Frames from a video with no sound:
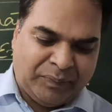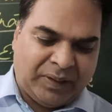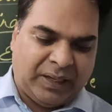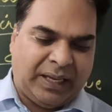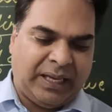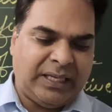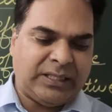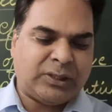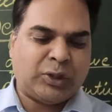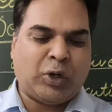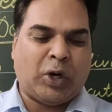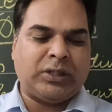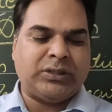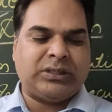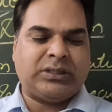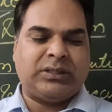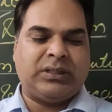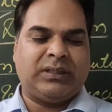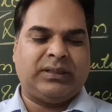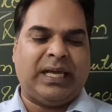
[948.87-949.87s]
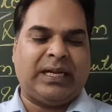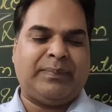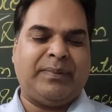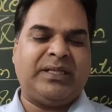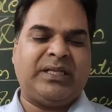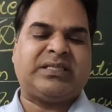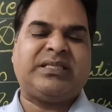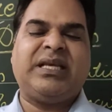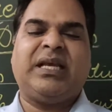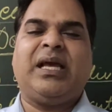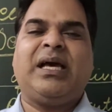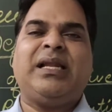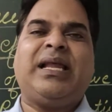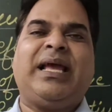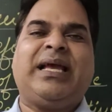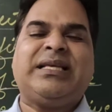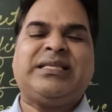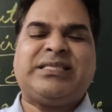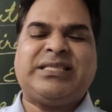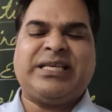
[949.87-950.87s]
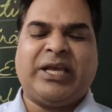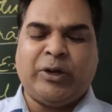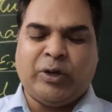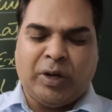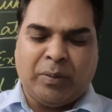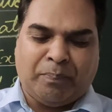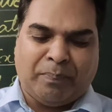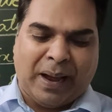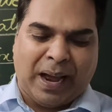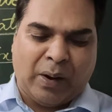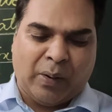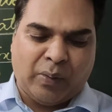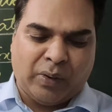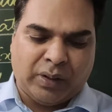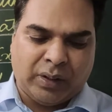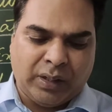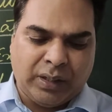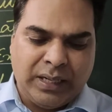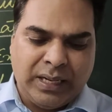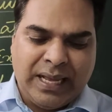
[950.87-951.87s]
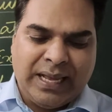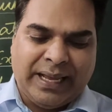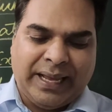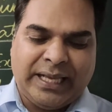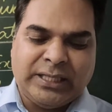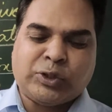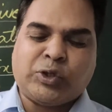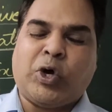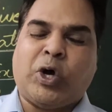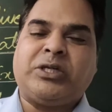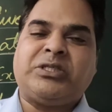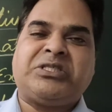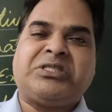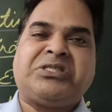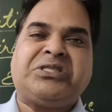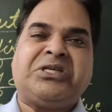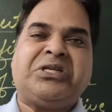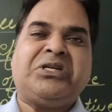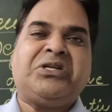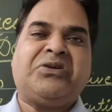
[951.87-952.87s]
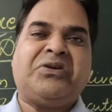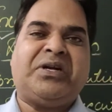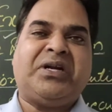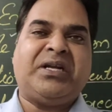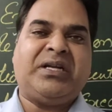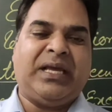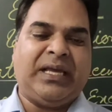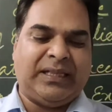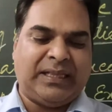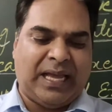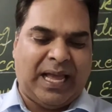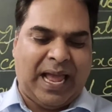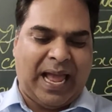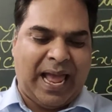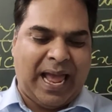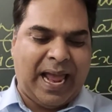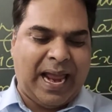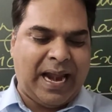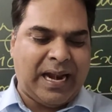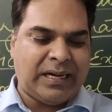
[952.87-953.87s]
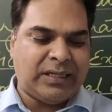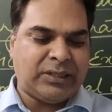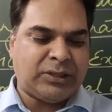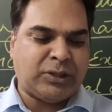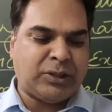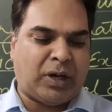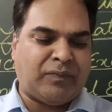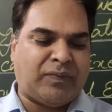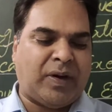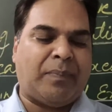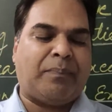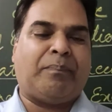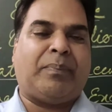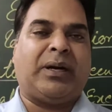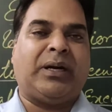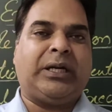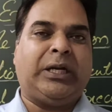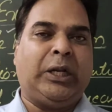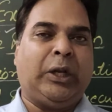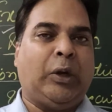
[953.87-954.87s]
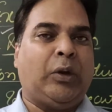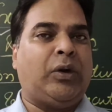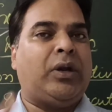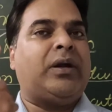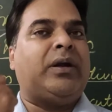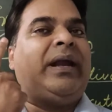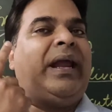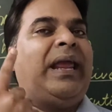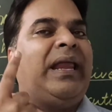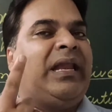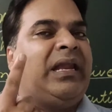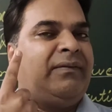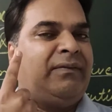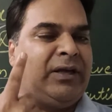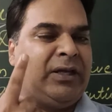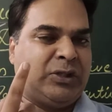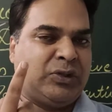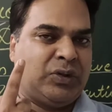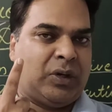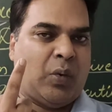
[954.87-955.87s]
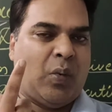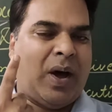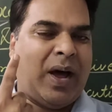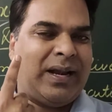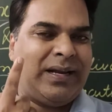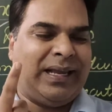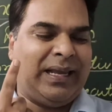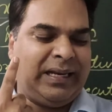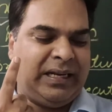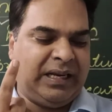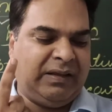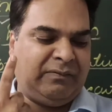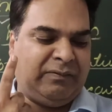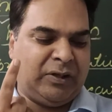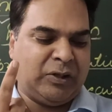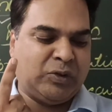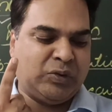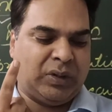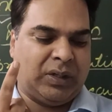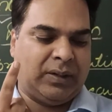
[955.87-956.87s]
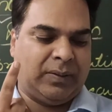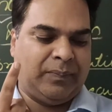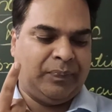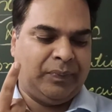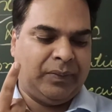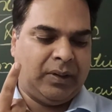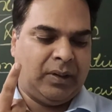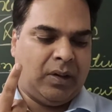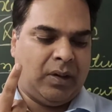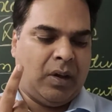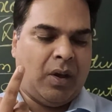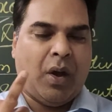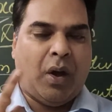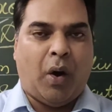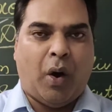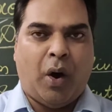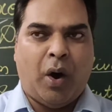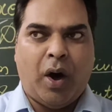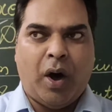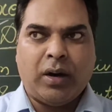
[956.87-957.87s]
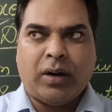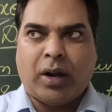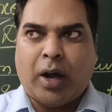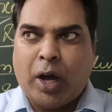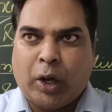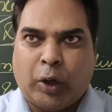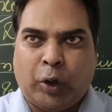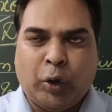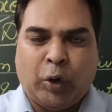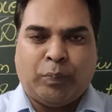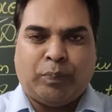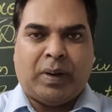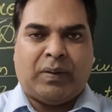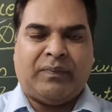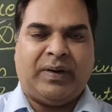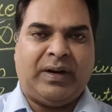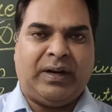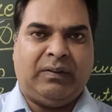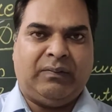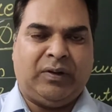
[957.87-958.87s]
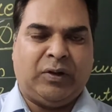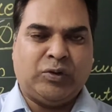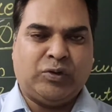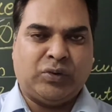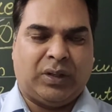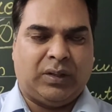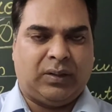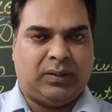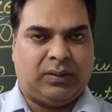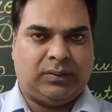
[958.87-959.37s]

that means the single executive power is concentrated in the hands of a particular individual, one individual or a group of individual.